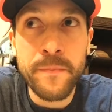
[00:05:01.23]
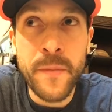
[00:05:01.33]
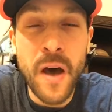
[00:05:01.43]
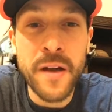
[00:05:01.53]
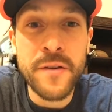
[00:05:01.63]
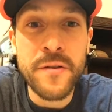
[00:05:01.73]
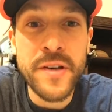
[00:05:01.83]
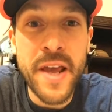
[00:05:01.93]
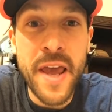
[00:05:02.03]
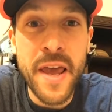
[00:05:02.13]
under
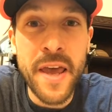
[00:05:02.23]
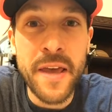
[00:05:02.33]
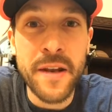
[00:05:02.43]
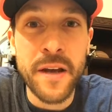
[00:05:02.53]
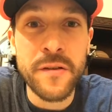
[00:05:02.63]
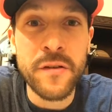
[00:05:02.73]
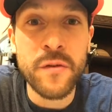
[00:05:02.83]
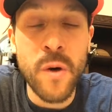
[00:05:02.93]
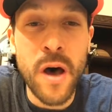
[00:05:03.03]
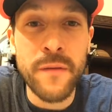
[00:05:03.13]
10, under
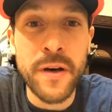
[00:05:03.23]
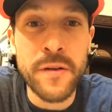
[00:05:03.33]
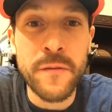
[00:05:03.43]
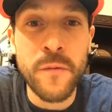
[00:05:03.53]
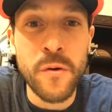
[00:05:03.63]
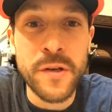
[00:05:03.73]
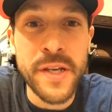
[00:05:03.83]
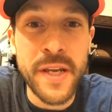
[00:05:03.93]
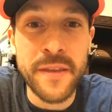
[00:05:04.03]
12, under 14,